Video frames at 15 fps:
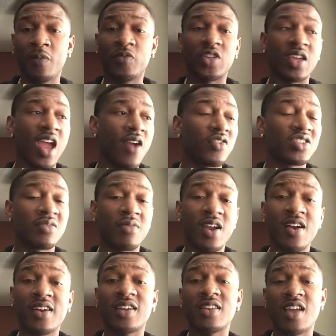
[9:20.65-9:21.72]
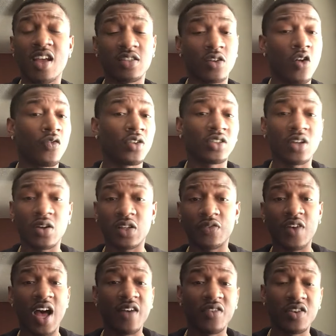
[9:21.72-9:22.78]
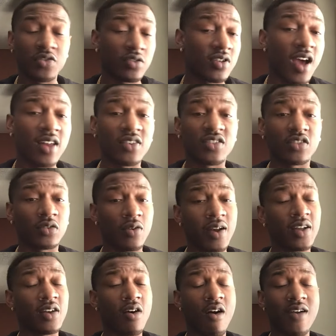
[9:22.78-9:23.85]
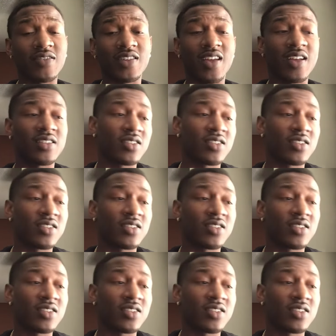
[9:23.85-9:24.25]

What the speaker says: the average American has over $3,500 in credit card debt.